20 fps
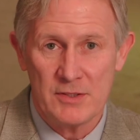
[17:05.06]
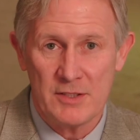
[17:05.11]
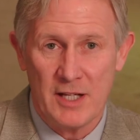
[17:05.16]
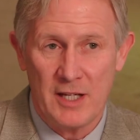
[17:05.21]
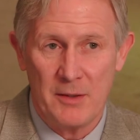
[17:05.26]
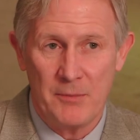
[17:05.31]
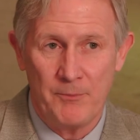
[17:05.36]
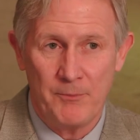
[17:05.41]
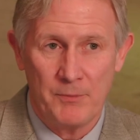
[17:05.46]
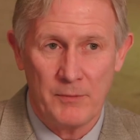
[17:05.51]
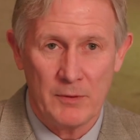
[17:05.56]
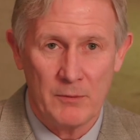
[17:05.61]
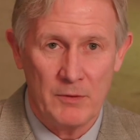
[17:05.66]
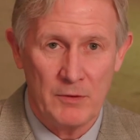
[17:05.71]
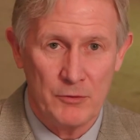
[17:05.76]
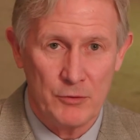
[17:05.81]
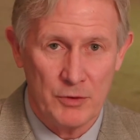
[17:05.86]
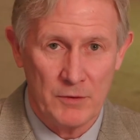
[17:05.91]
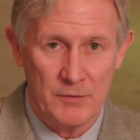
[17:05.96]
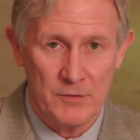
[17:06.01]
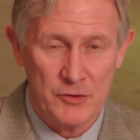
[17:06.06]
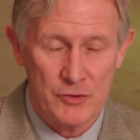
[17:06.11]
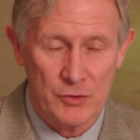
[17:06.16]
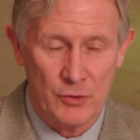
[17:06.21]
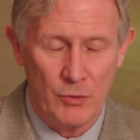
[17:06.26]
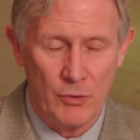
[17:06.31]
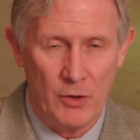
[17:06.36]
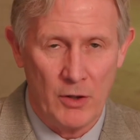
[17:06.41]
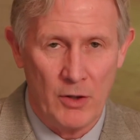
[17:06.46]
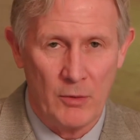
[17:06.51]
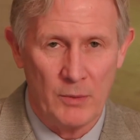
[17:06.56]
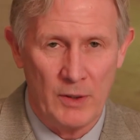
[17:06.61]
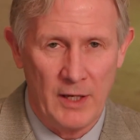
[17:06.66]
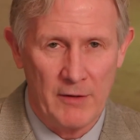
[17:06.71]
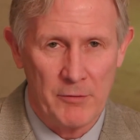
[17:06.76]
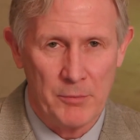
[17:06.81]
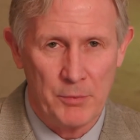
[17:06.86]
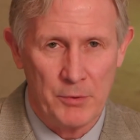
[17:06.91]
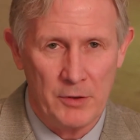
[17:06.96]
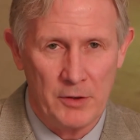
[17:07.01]
the time we've driven so long we
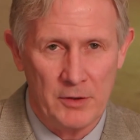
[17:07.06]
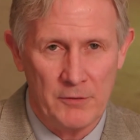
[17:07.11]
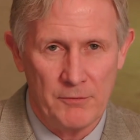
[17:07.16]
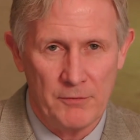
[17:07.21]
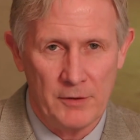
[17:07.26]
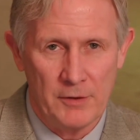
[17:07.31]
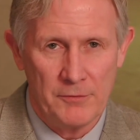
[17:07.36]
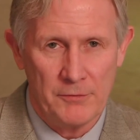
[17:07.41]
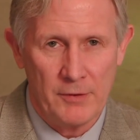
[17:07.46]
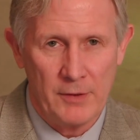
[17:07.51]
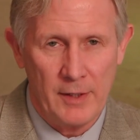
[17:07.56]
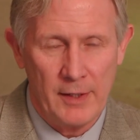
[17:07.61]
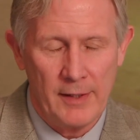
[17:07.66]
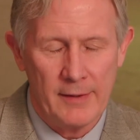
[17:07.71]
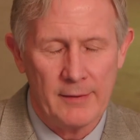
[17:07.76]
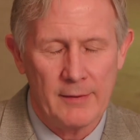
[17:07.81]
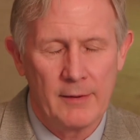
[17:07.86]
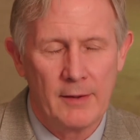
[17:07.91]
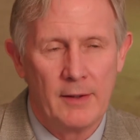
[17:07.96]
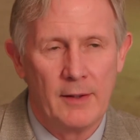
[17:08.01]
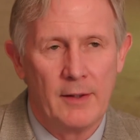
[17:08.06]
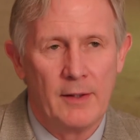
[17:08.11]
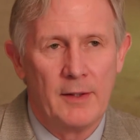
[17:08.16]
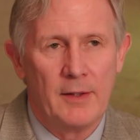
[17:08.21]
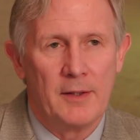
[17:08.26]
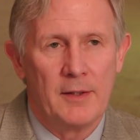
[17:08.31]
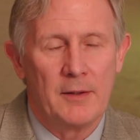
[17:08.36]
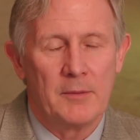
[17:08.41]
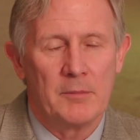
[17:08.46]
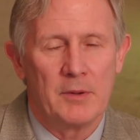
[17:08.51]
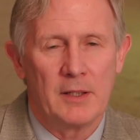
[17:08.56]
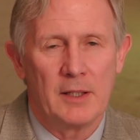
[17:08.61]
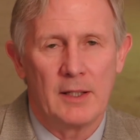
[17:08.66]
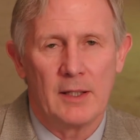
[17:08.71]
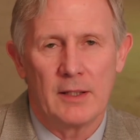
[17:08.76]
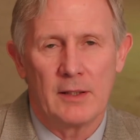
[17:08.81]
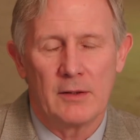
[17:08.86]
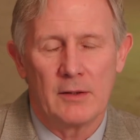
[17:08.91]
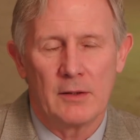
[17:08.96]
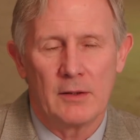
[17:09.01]
have a pretty good feel for that. But
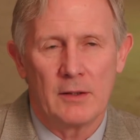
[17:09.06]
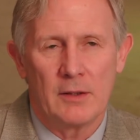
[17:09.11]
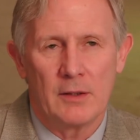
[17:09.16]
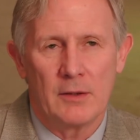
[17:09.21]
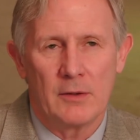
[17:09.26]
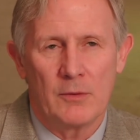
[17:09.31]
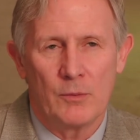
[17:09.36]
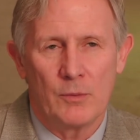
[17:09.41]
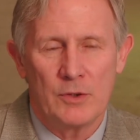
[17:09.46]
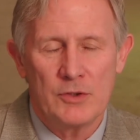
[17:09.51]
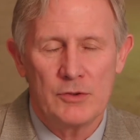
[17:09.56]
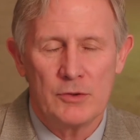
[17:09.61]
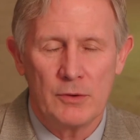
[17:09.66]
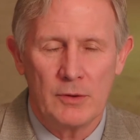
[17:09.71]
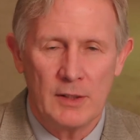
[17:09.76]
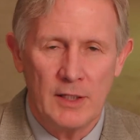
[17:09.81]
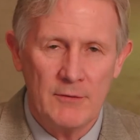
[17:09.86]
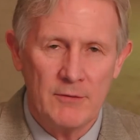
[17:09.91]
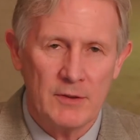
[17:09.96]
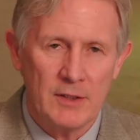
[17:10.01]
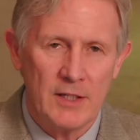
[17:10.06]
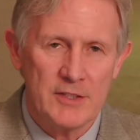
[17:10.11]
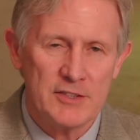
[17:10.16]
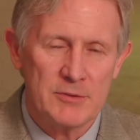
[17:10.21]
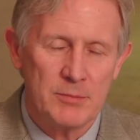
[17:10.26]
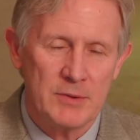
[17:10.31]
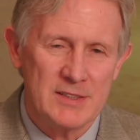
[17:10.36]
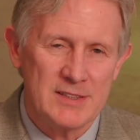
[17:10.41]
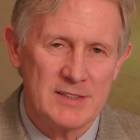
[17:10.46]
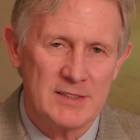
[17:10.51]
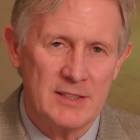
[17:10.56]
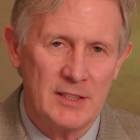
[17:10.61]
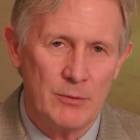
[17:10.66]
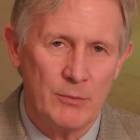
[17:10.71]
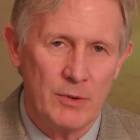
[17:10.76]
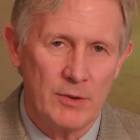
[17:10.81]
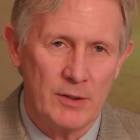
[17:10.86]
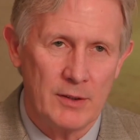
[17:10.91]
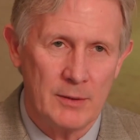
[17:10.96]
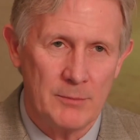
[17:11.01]
again, once you give an estimate, stick
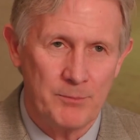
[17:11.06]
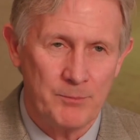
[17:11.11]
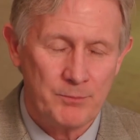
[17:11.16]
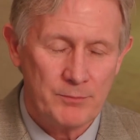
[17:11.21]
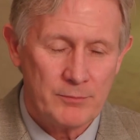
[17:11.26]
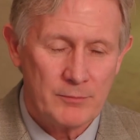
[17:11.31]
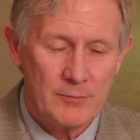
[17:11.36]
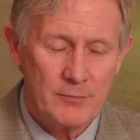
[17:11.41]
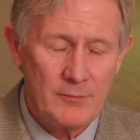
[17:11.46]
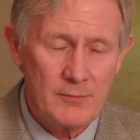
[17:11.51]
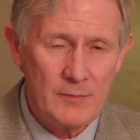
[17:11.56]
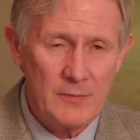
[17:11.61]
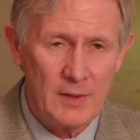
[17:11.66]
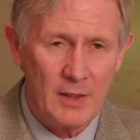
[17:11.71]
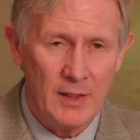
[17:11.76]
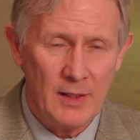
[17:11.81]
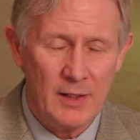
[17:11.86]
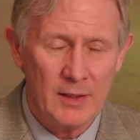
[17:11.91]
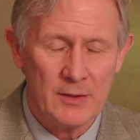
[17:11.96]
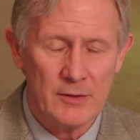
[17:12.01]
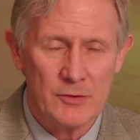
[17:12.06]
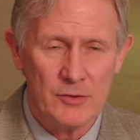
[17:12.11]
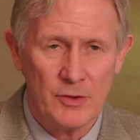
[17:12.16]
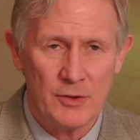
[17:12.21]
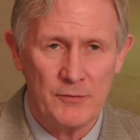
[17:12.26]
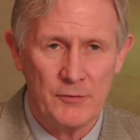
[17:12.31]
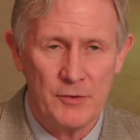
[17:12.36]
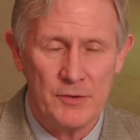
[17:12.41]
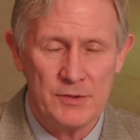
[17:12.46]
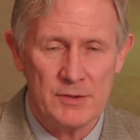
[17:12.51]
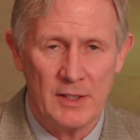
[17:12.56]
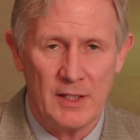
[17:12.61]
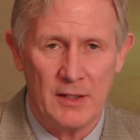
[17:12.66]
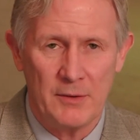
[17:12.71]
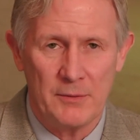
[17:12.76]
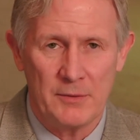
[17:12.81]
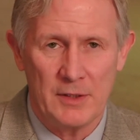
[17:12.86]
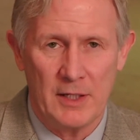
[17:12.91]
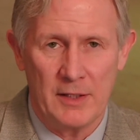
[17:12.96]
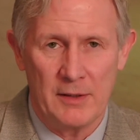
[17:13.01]
with it. And so if you say,
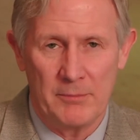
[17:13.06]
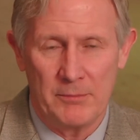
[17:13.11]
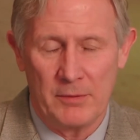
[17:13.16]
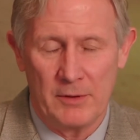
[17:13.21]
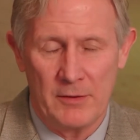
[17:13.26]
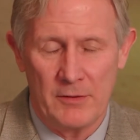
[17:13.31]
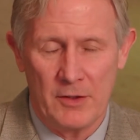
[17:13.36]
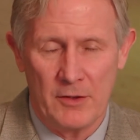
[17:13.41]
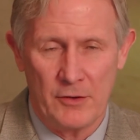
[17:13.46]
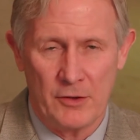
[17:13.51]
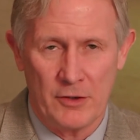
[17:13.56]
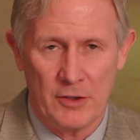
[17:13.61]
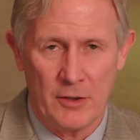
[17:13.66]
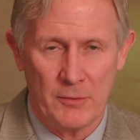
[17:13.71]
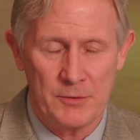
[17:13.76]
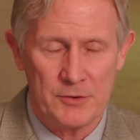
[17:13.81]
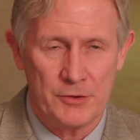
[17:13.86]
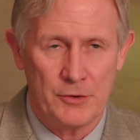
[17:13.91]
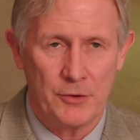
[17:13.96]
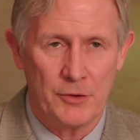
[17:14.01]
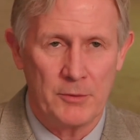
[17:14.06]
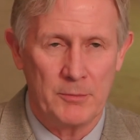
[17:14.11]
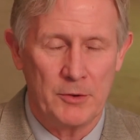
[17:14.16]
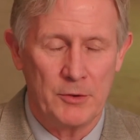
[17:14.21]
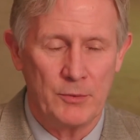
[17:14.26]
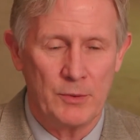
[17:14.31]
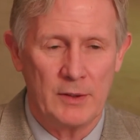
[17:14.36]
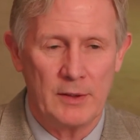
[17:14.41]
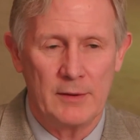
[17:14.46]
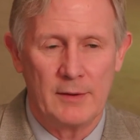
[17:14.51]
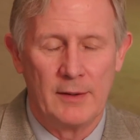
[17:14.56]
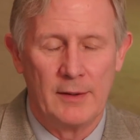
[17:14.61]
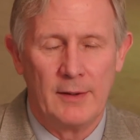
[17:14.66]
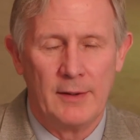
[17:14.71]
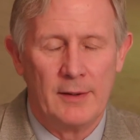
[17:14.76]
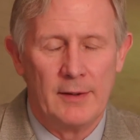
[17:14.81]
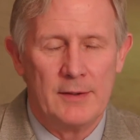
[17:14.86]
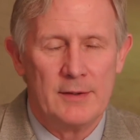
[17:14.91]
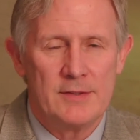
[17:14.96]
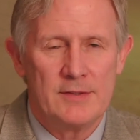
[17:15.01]
I believe the other car was going between
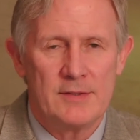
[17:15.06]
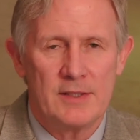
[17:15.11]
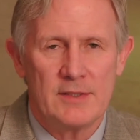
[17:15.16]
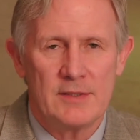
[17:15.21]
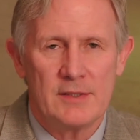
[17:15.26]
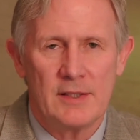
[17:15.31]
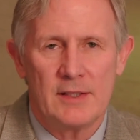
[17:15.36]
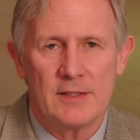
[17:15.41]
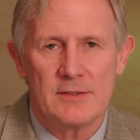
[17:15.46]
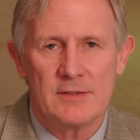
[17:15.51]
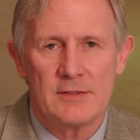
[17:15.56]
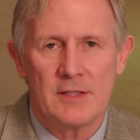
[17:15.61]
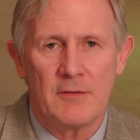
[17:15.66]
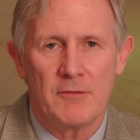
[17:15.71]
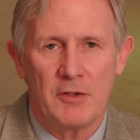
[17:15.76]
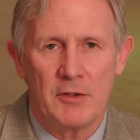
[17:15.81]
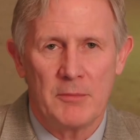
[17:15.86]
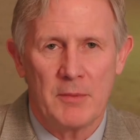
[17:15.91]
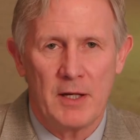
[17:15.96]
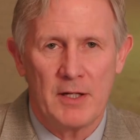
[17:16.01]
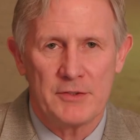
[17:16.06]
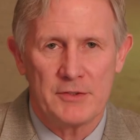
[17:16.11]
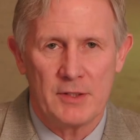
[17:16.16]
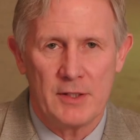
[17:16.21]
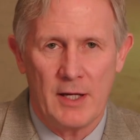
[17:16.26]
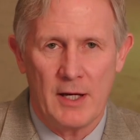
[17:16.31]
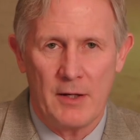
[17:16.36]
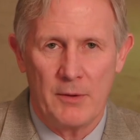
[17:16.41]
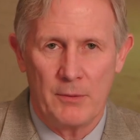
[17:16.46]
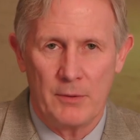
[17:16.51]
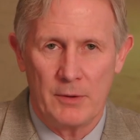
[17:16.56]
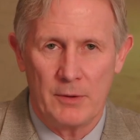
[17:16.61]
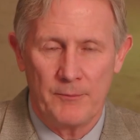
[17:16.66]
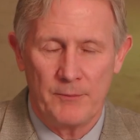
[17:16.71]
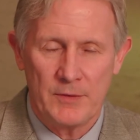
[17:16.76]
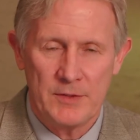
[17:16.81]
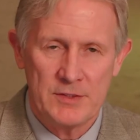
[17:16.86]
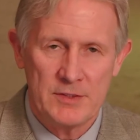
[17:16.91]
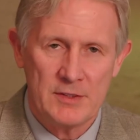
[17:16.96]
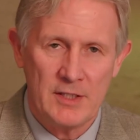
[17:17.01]
60 and 70 miles an hour,
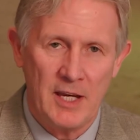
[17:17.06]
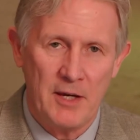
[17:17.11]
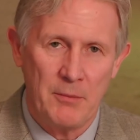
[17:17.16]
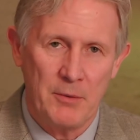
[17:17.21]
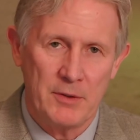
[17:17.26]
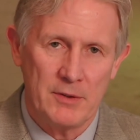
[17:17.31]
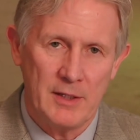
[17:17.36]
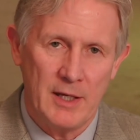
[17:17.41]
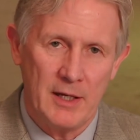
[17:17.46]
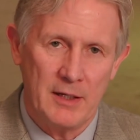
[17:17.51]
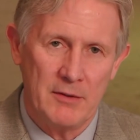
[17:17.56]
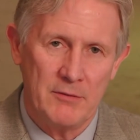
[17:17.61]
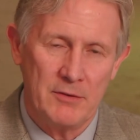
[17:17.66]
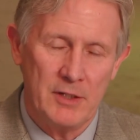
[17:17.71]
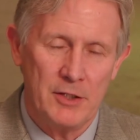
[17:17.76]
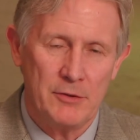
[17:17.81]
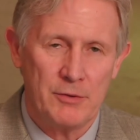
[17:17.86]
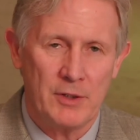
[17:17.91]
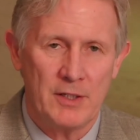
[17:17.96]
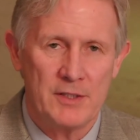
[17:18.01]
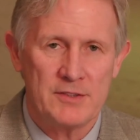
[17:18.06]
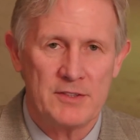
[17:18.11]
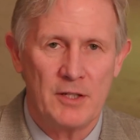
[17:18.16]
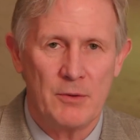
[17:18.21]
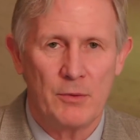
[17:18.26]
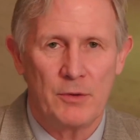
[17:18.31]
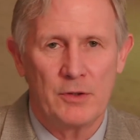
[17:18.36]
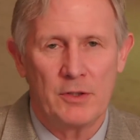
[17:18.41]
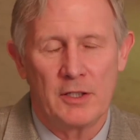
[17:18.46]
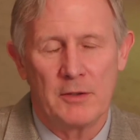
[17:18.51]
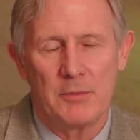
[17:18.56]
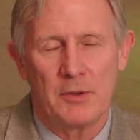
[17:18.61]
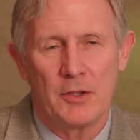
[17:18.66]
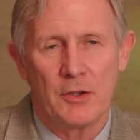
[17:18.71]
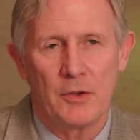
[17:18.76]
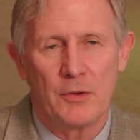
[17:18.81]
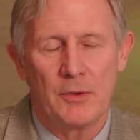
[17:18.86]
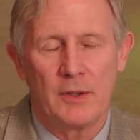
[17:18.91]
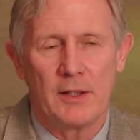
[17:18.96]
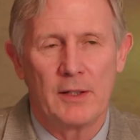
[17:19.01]
stay with that. If they try to say, well, could he have been
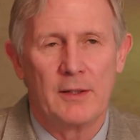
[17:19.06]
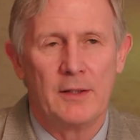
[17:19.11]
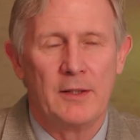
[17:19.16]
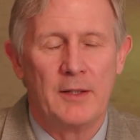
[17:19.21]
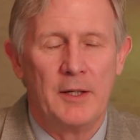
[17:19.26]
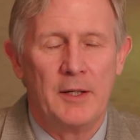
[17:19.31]
going